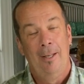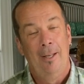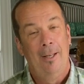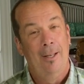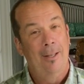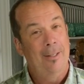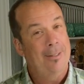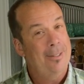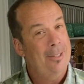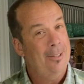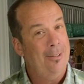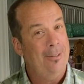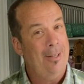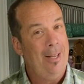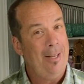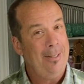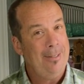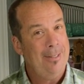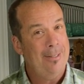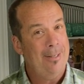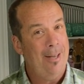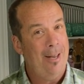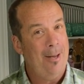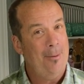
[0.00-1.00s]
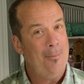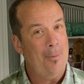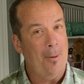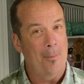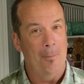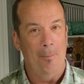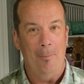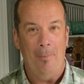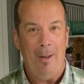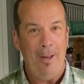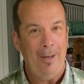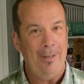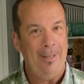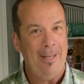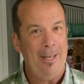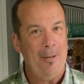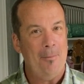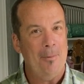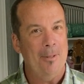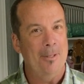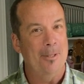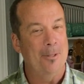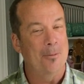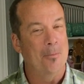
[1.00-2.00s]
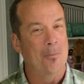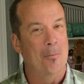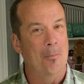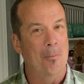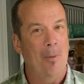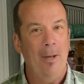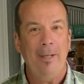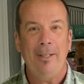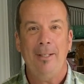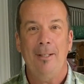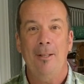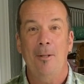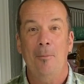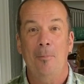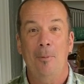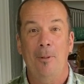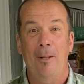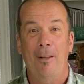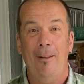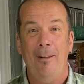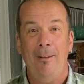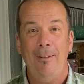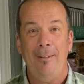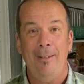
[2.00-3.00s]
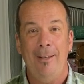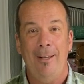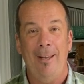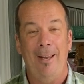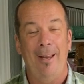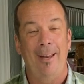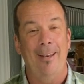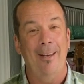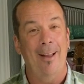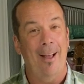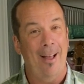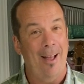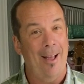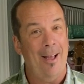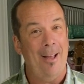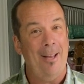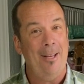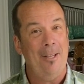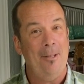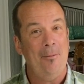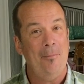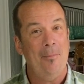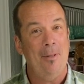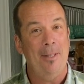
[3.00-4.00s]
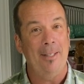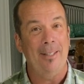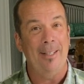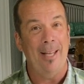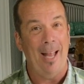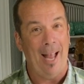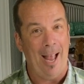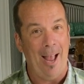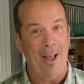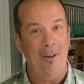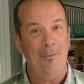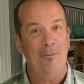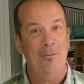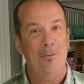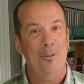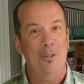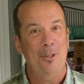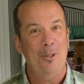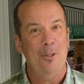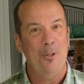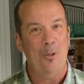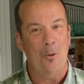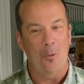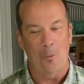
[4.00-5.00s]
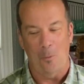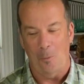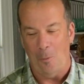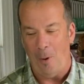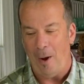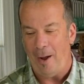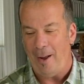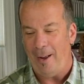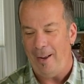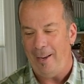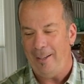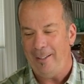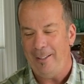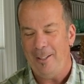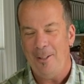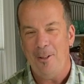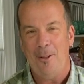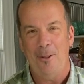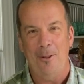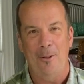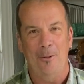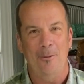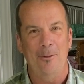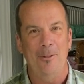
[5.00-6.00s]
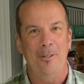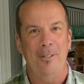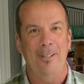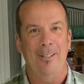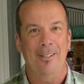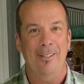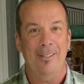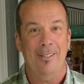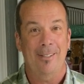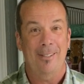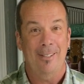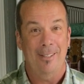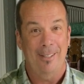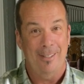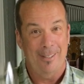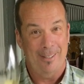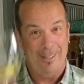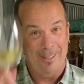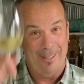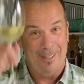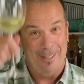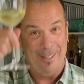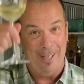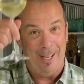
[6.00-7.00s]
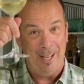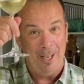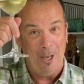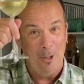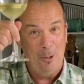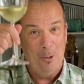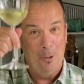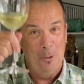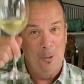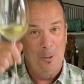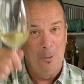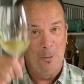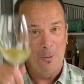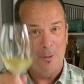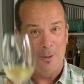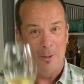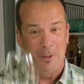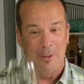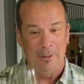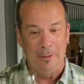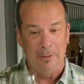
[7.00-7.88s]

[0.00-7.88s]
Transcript: Until next time, my name is Mike LaPlante, and I'm the average wine enthusiast. Salute!